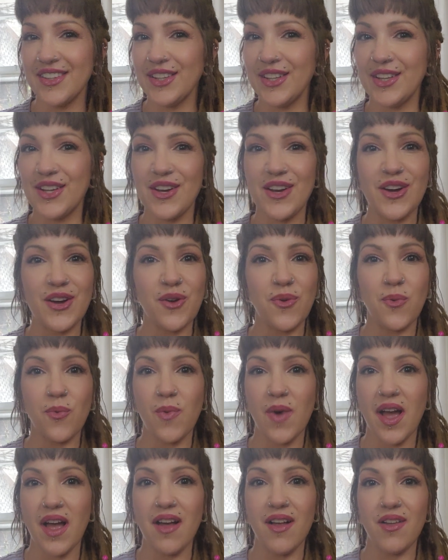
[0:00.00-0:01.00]
along
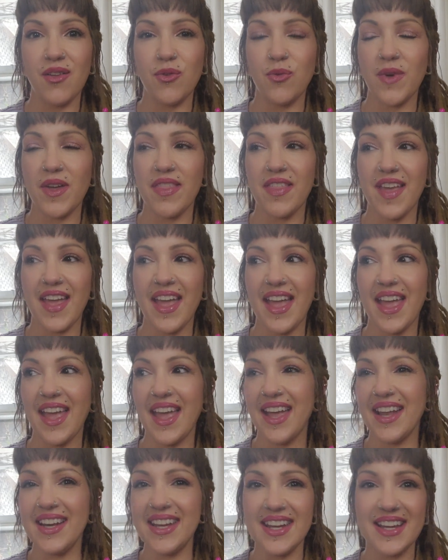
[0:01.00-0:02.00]
well with
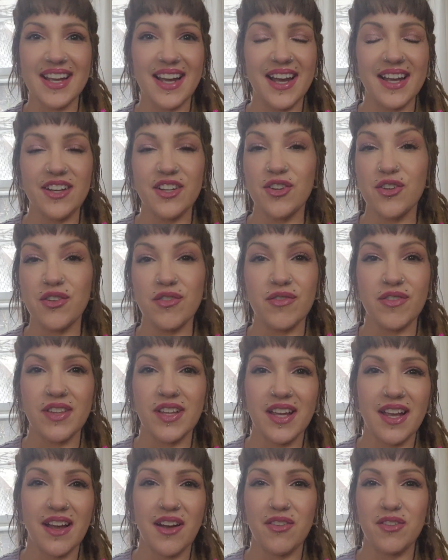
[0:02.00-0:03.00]
any kind of over
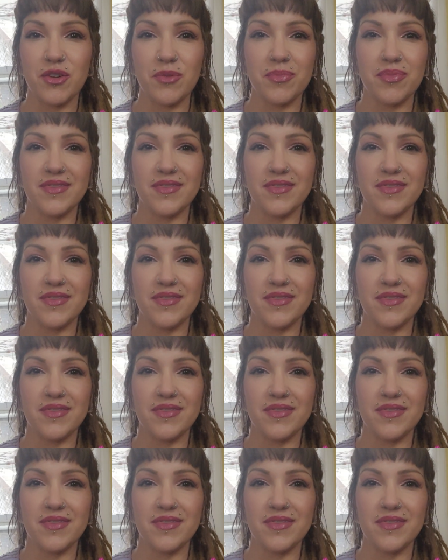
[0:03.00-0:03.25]
the counter